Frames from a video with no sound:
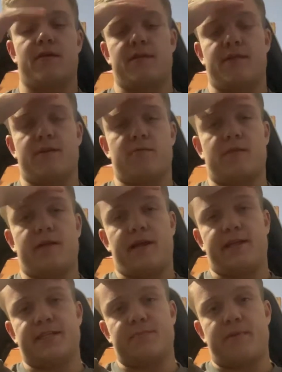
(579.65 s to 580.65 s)
There wasn't
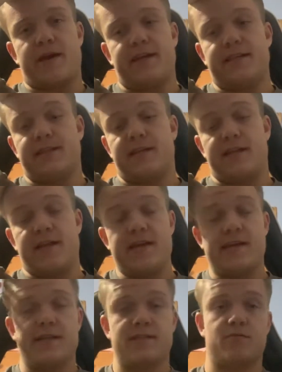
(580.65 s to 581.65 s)
any space, and he
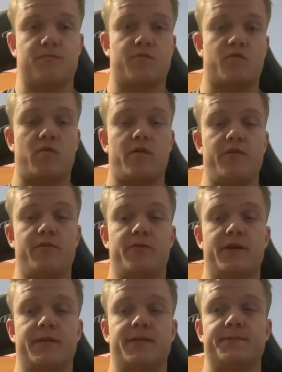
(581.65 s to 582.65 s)
gets them through,
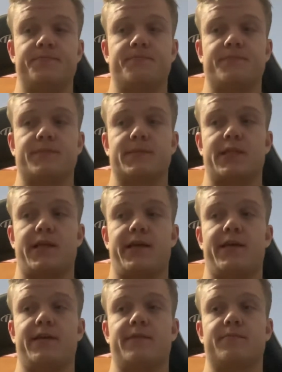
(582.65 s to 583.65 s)

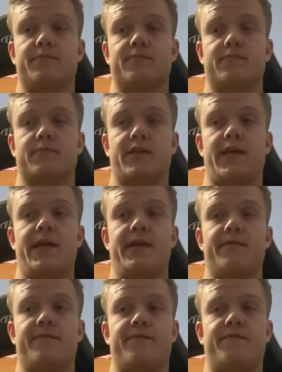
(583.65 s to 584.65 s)
and
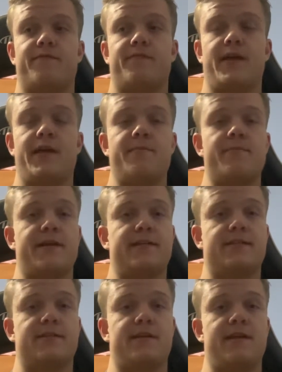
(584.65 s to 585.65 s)
he
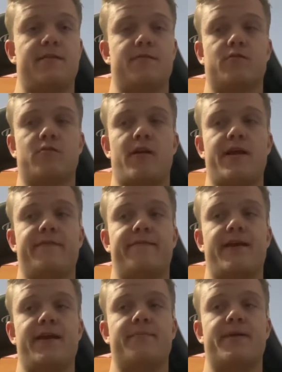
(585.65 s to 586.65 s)
makes great
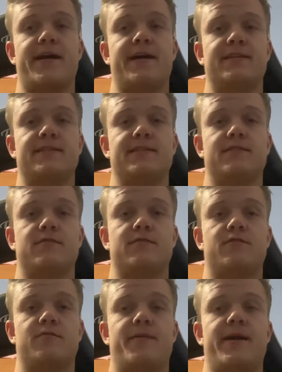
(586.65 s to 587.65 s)
fake passes
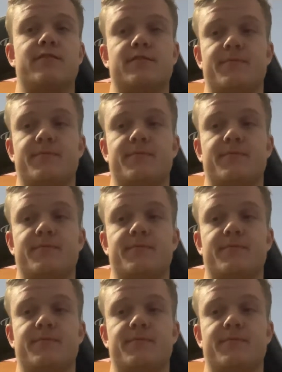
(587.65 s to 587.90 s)
to a bounce